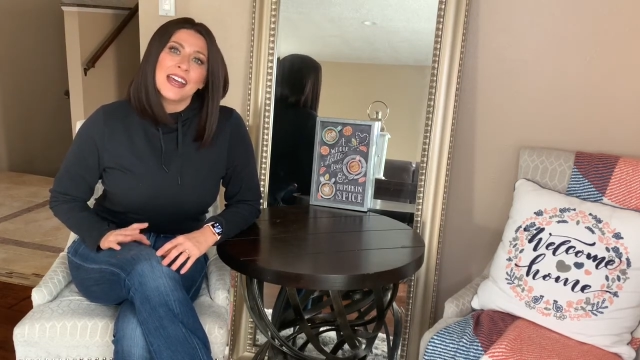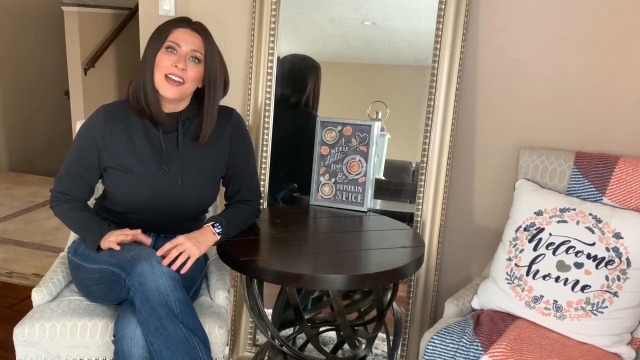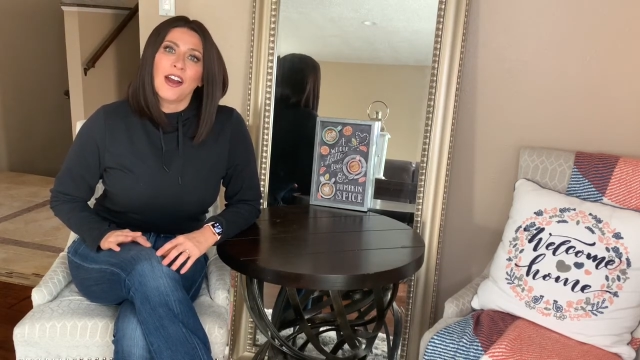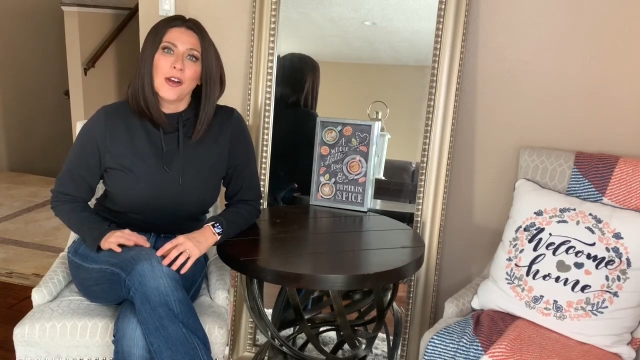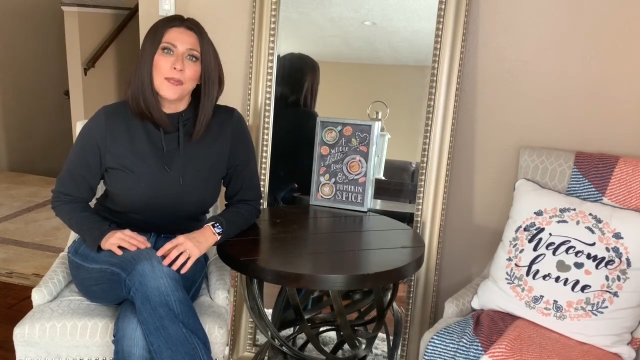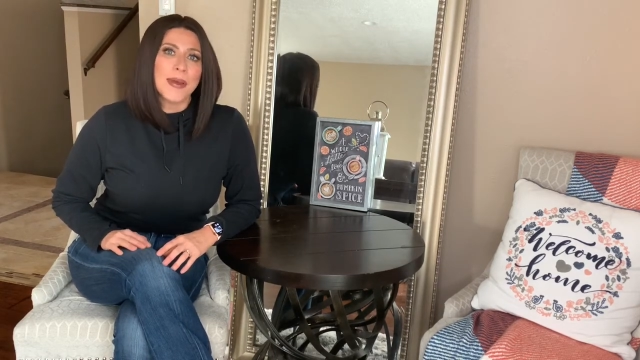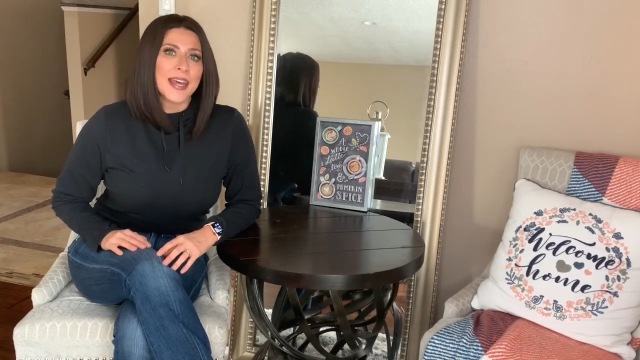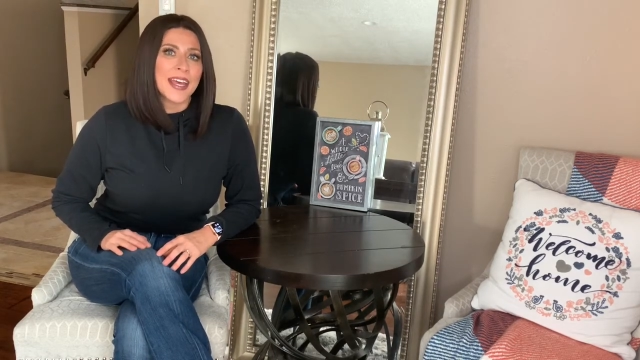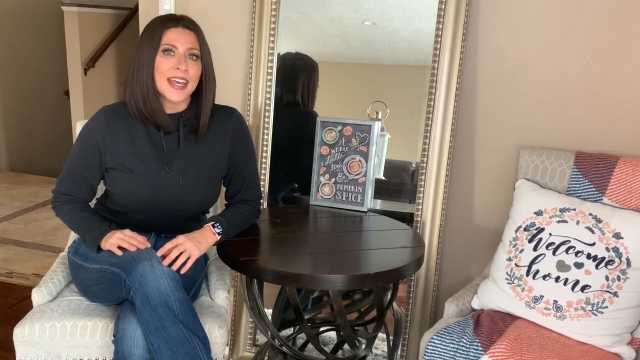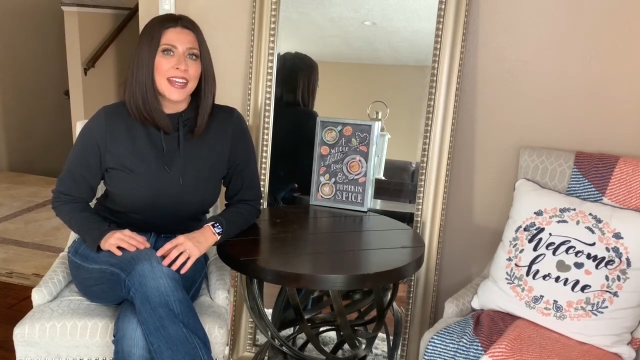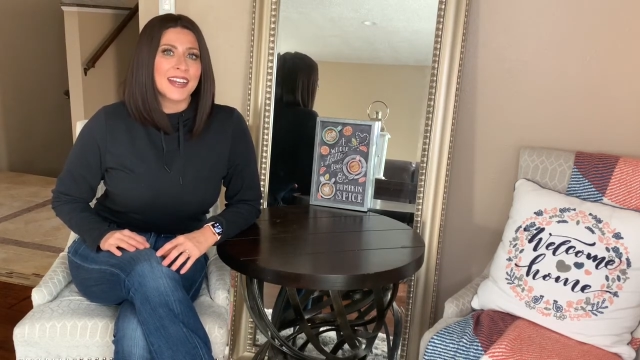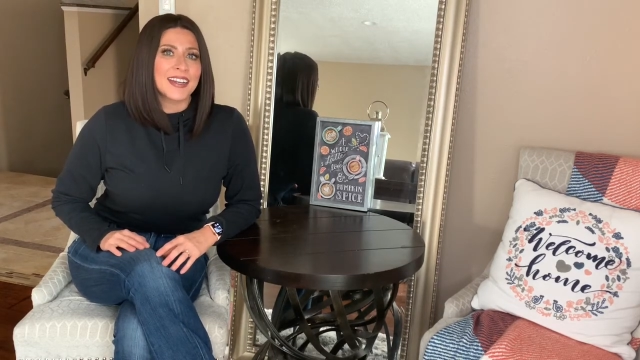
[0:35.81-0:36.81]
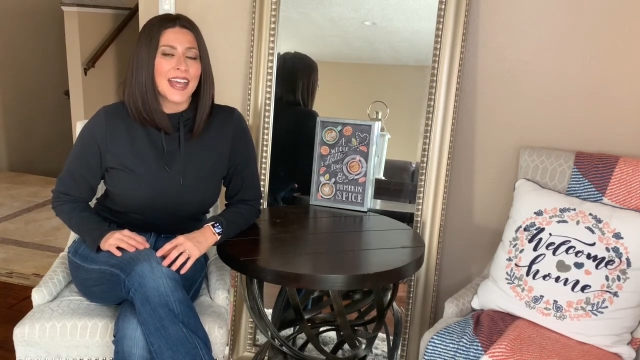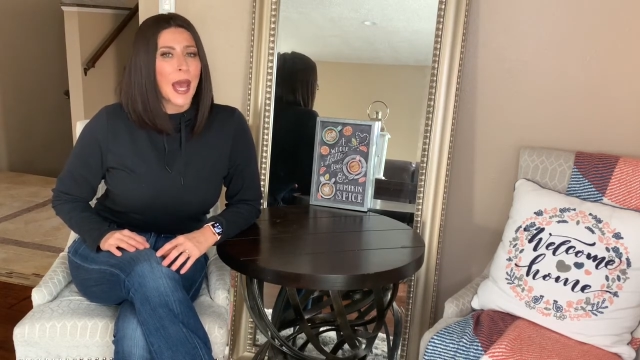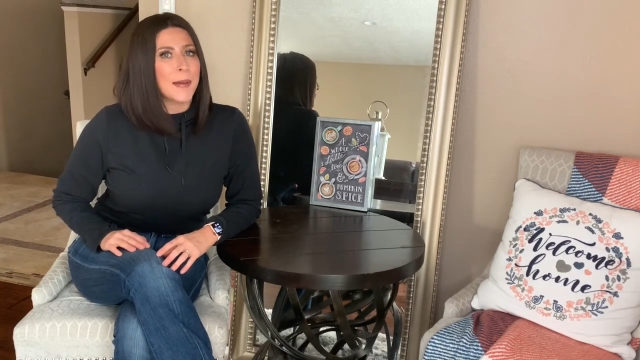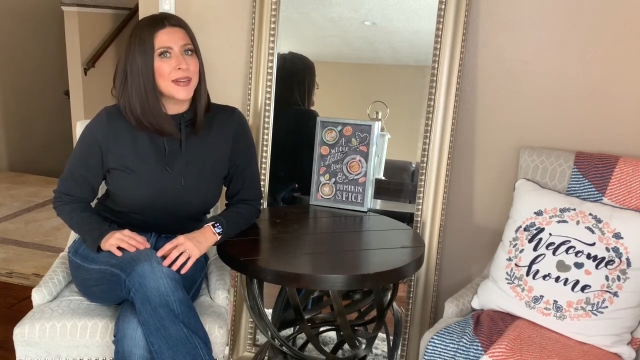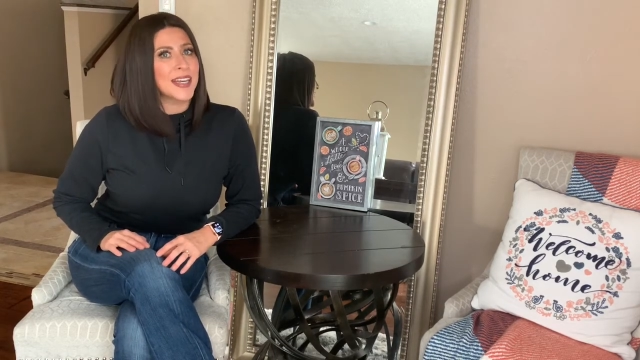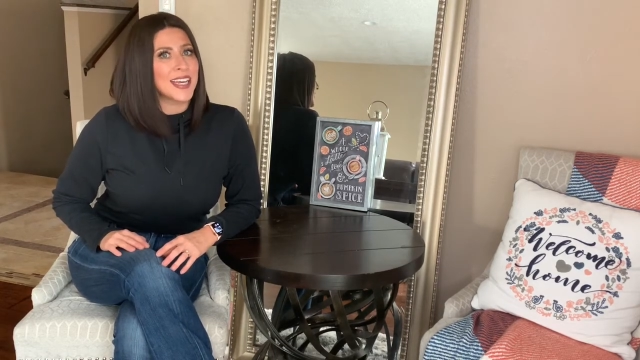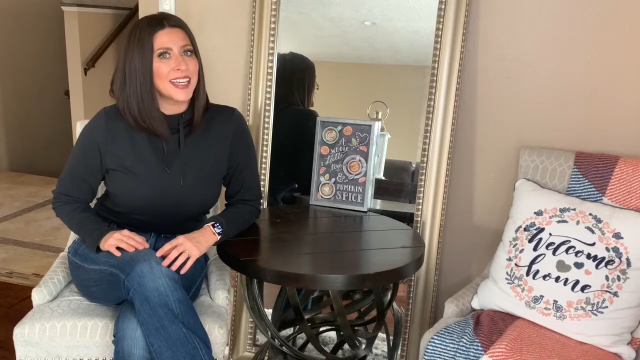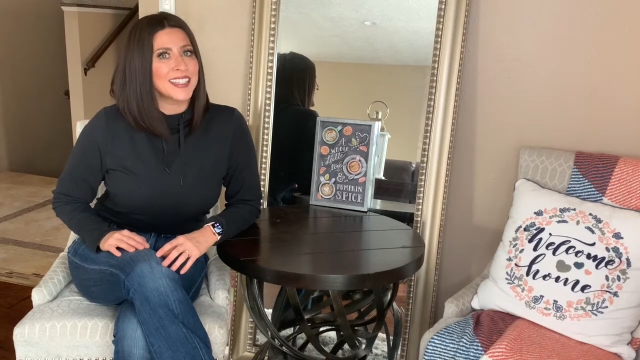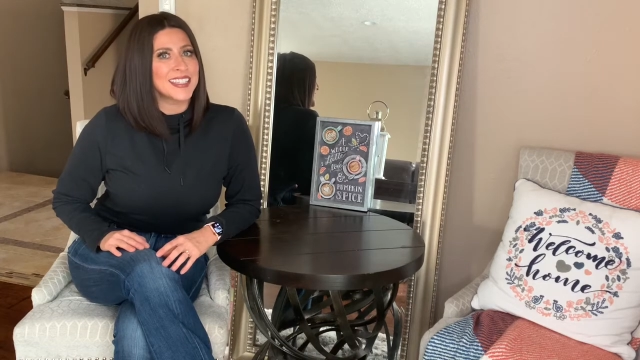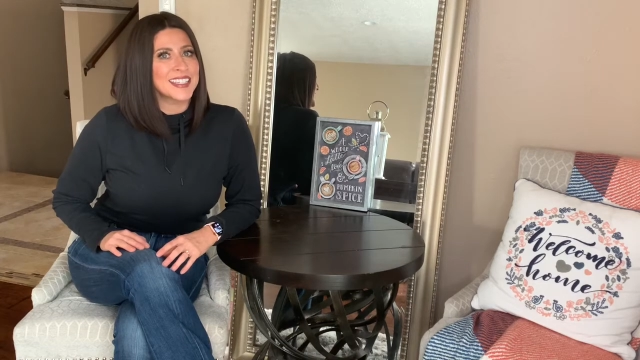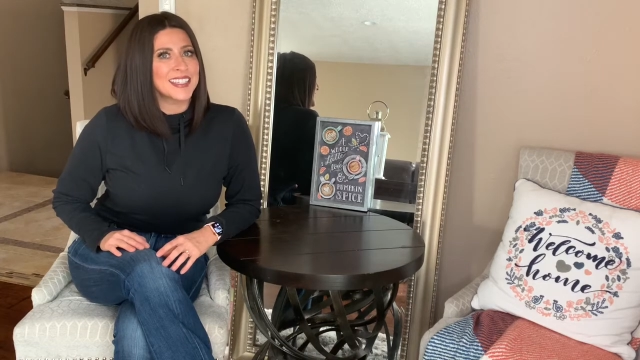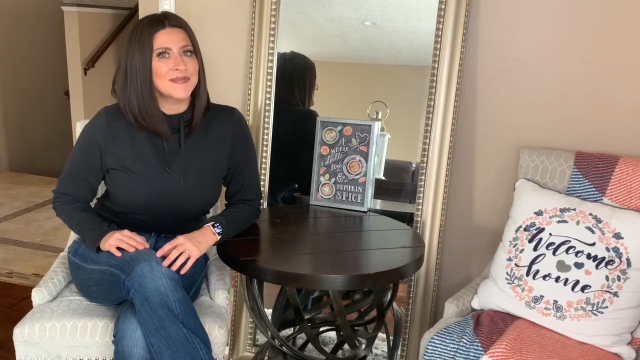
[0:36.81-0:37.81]
carpet,
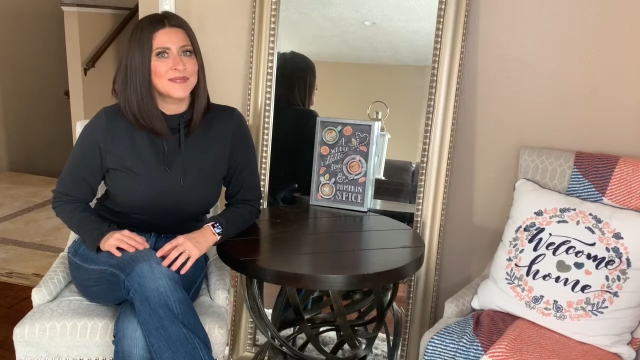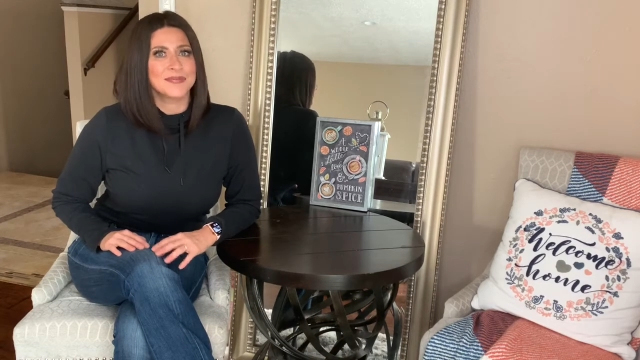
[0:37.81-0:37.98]
cabinets,